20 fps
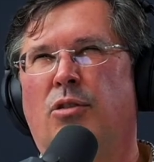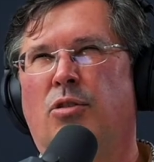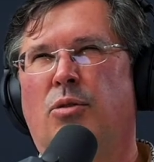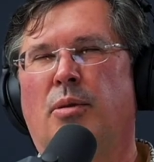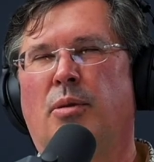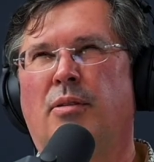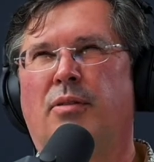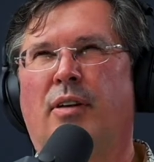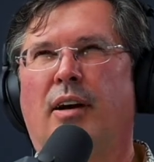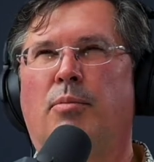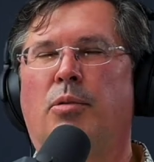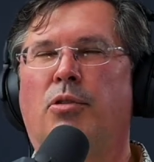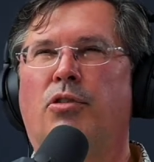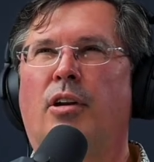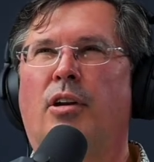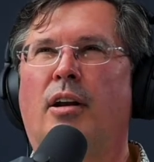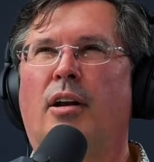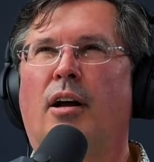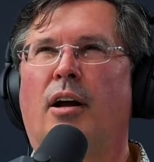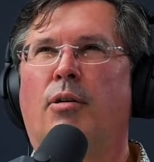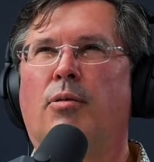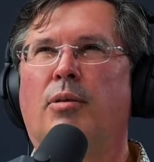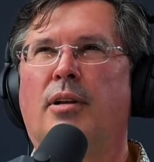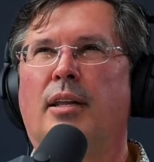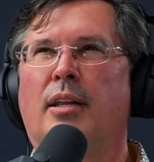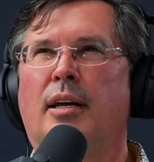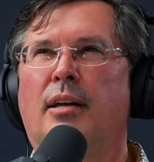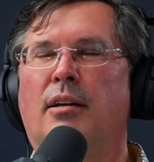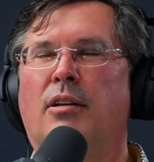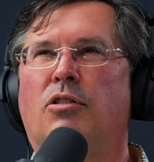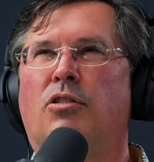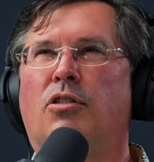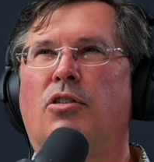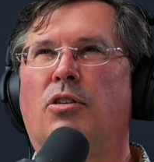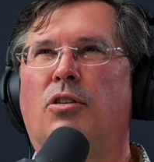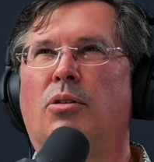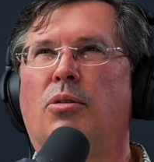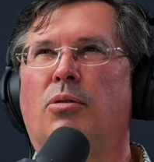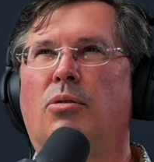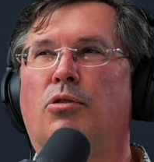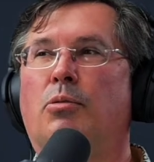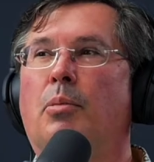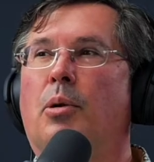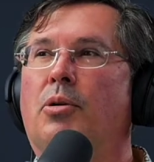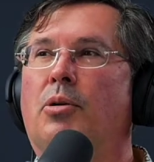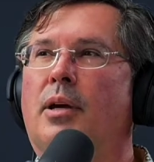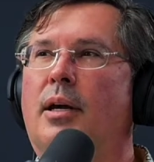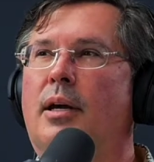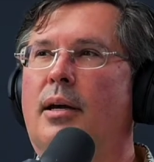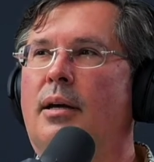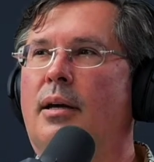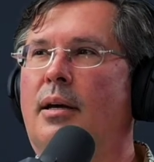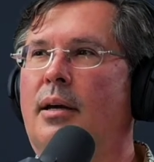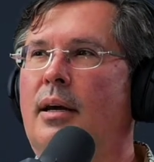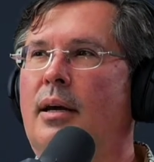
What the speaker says: 25% are related to smoking.